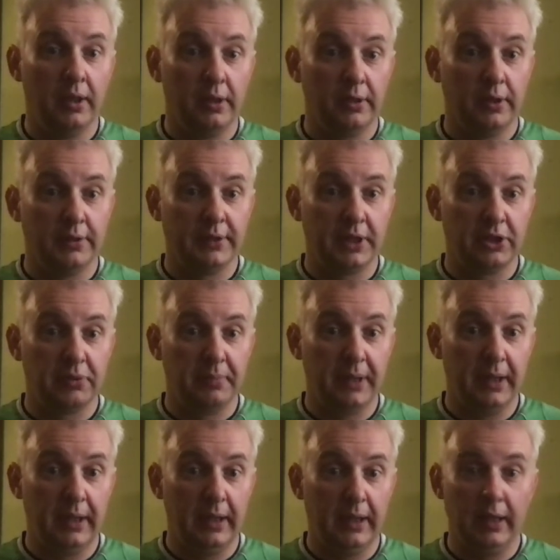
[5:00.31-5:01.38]
Turns out to
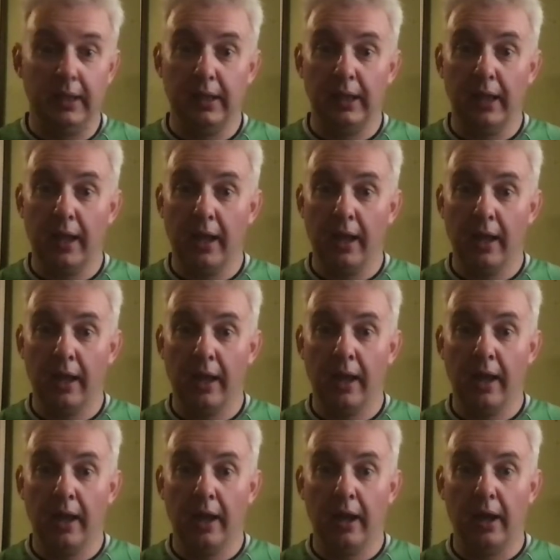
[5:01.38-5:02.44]
be
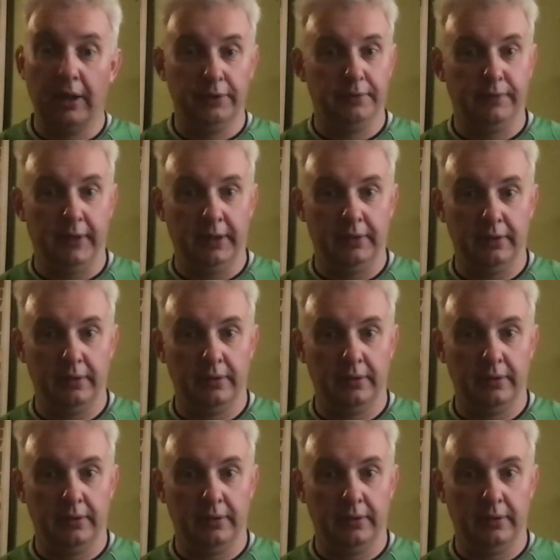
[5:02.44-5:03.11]
undefined.